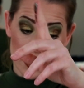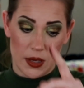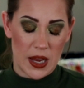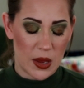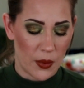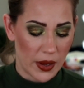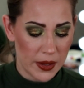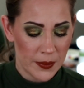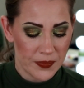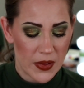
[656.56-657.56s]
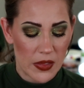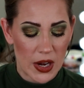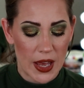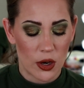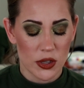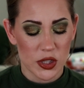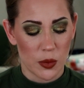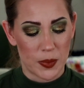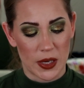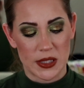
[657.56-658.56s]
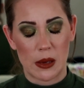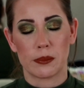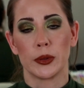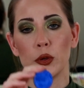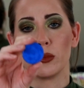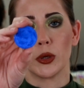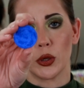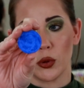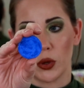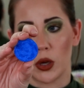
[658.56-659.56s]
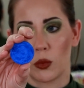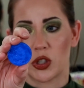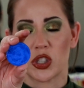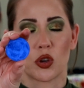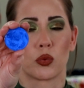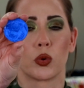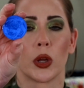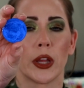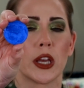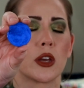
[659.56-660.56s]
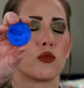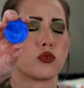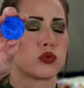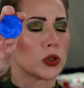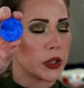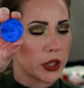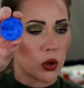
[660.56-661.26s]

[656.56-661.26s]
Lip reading: Anyway, and then I had also picked up Blue Moon, which is a really, really